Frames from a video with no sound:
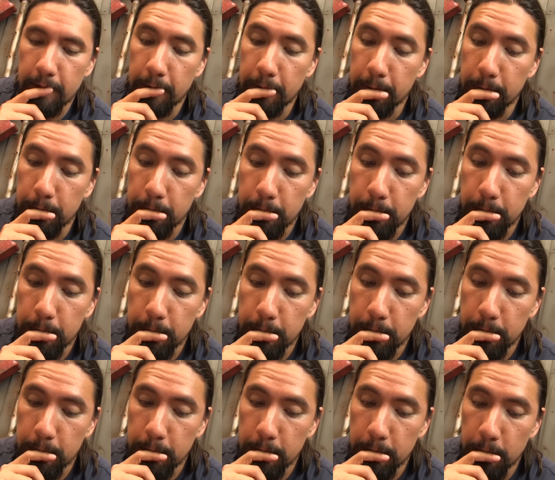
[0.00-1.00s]
So
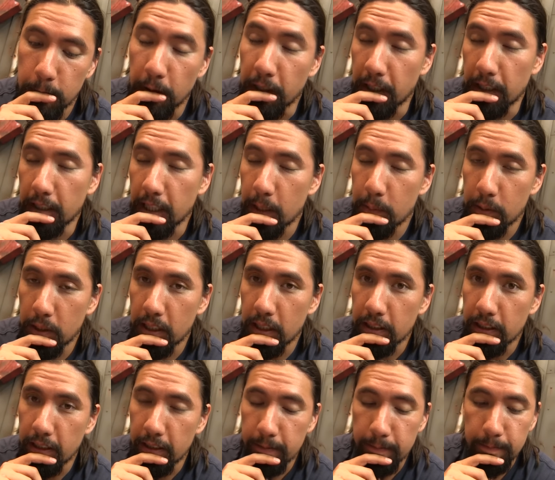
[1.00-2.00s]
we can elaborate
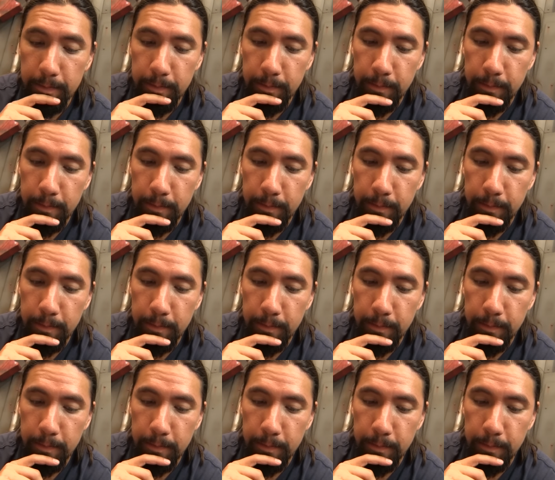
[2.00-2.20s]
on that.